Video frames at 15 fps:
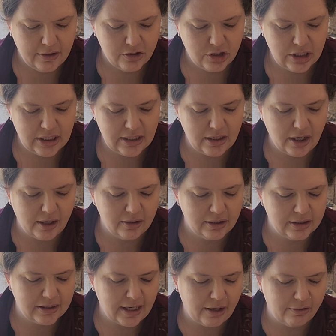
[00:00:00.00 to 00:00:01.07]
She did not
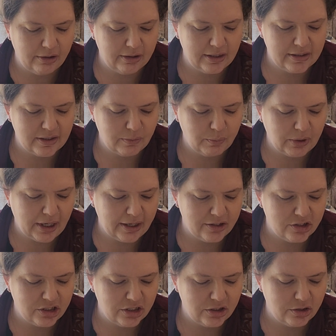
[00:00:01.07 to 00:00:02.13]
look down unless
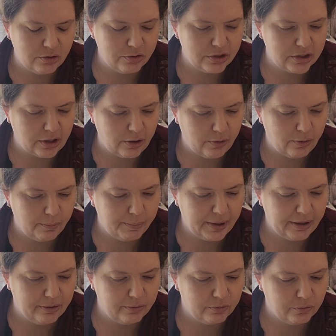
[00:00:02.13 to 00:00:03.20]
obliged to do so,
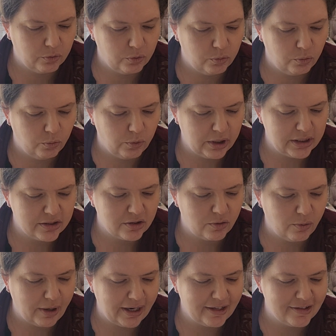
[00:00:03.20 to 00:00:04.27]
but once
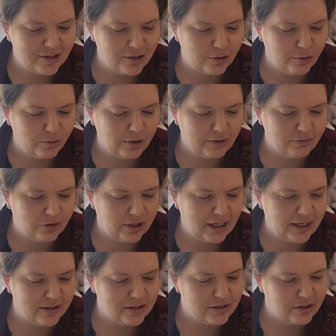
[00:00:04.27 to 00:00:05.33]
quite soon after they
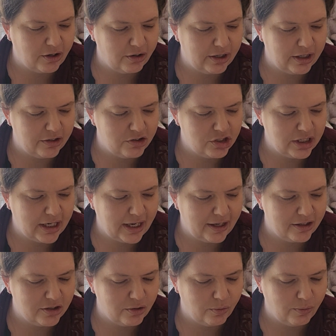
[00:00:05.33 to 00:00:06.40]
had started, she
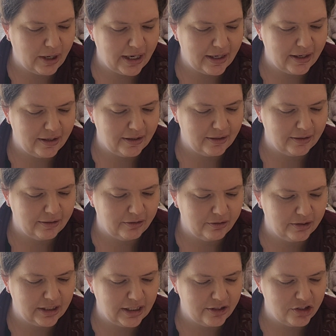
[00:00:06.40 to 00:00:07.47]
had to wait in a little
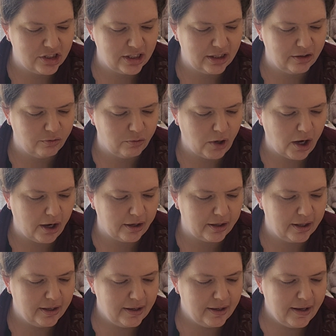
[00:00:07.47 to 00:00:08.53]
niche in the rock
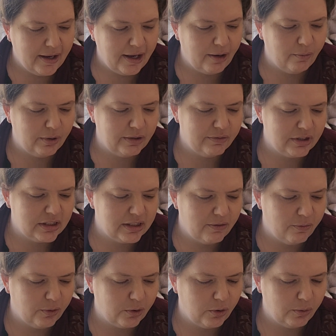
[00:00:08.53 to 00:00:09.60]
at one of the
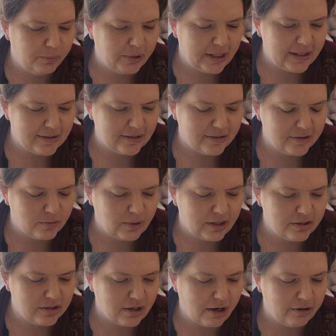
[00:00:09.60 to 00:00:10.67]
difficult places while
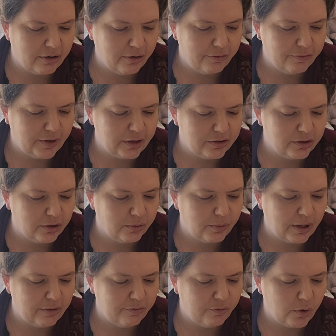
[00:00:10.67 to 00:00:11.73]
Sorrow felt her
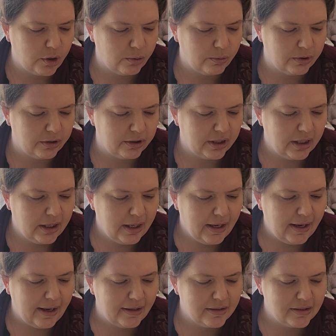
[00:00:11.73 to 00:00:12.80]
way forward
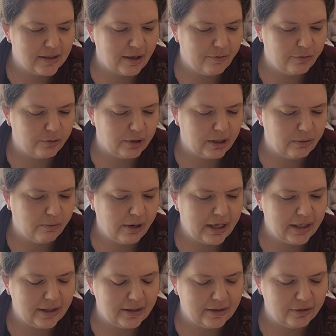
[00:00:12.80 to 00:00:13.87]
and Suffering
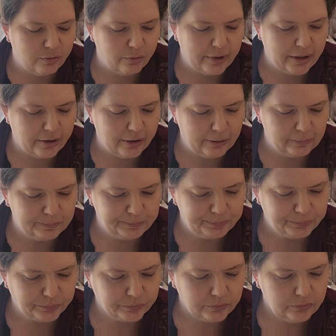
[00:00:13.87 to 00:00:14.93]
waited in the rear.
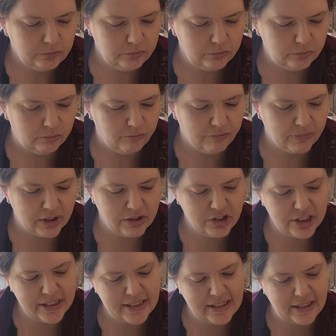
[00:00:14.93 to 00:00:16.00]

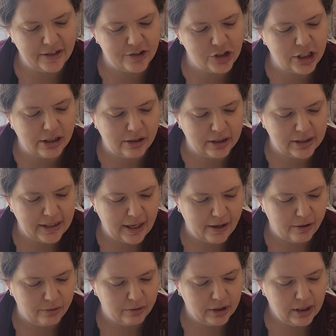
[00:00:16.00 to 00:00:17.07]
Just then she looked
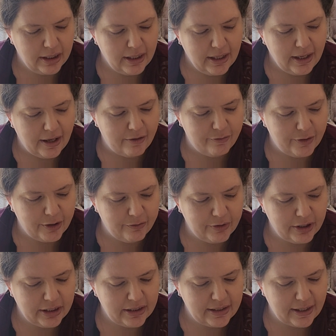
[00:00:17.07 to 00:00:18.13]
down and felt
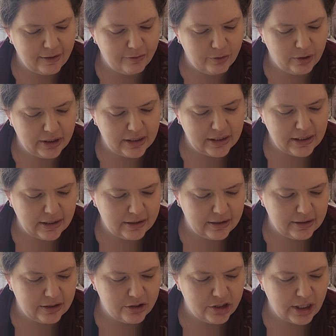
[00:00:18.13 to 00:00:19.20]
very thankful indeed
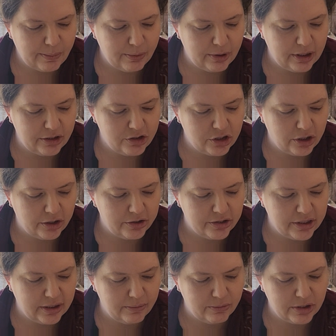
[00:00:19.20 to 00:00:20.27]
that the shepherd had
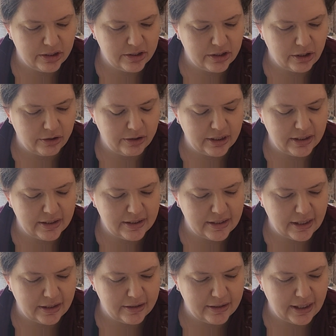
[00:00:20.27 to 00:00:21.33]
charged them to start the
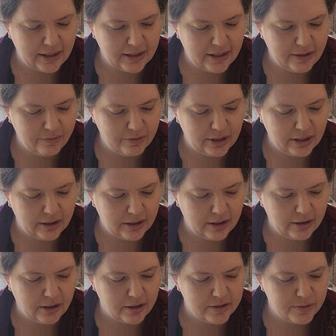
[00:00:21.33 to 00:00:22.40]
ascent that evening
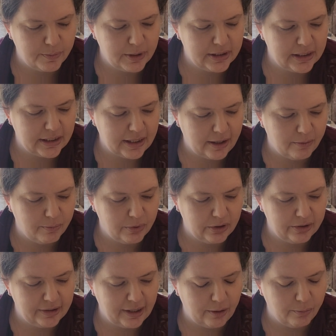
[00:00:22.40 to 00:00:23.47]
and not spend the night
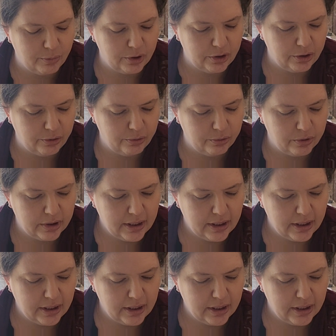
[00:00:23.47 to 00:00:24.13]
down below.